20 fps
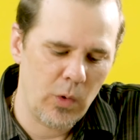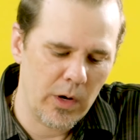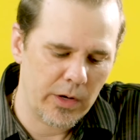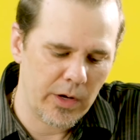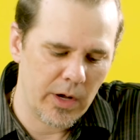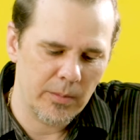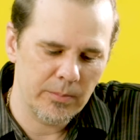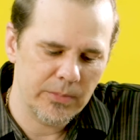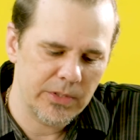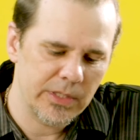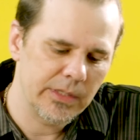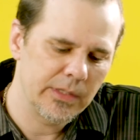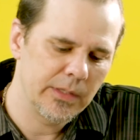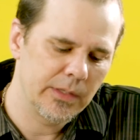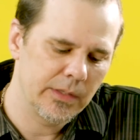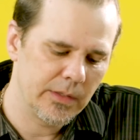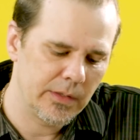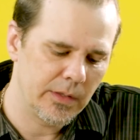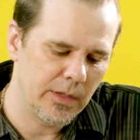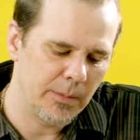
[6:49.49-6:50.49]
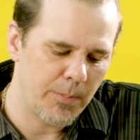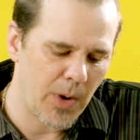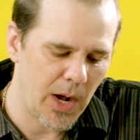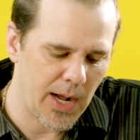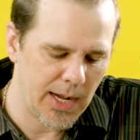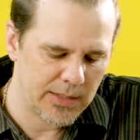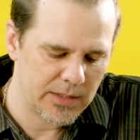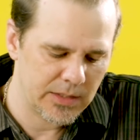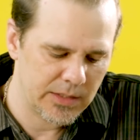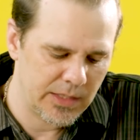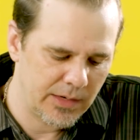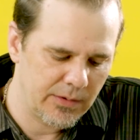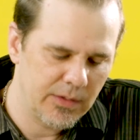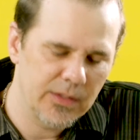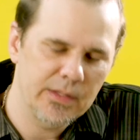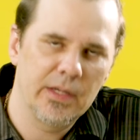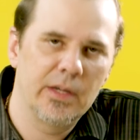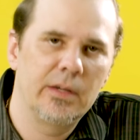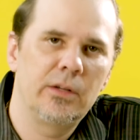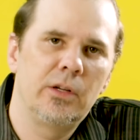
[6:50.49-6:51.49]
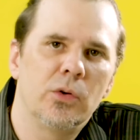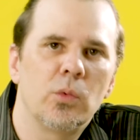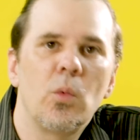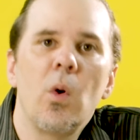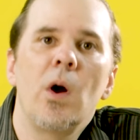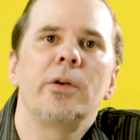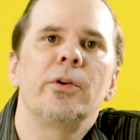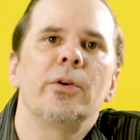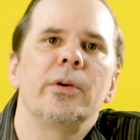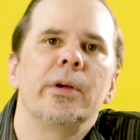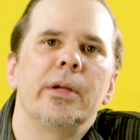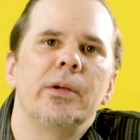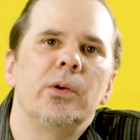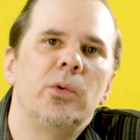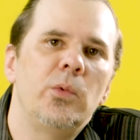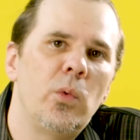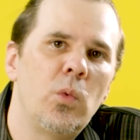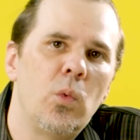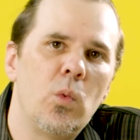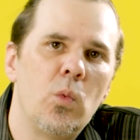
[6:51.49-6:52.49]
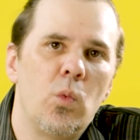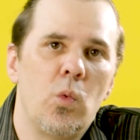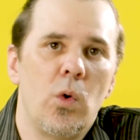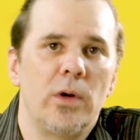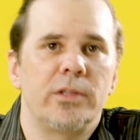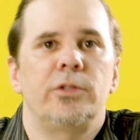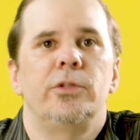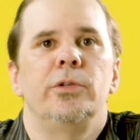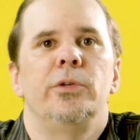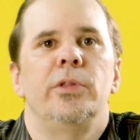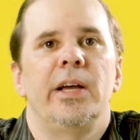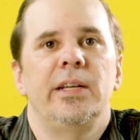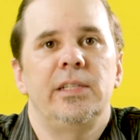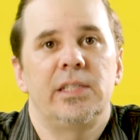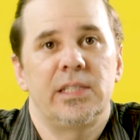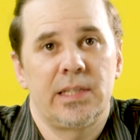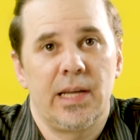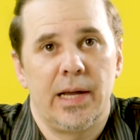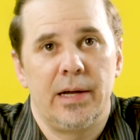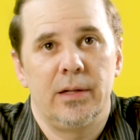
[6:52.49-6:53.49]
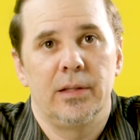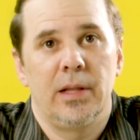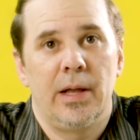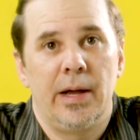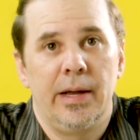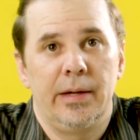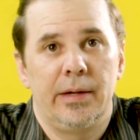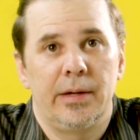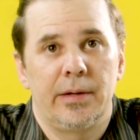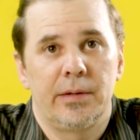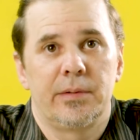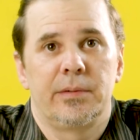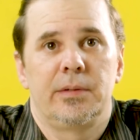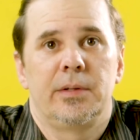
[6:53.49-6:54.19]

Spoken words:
what comes in the box and everything, you're wondering, what do they sound like?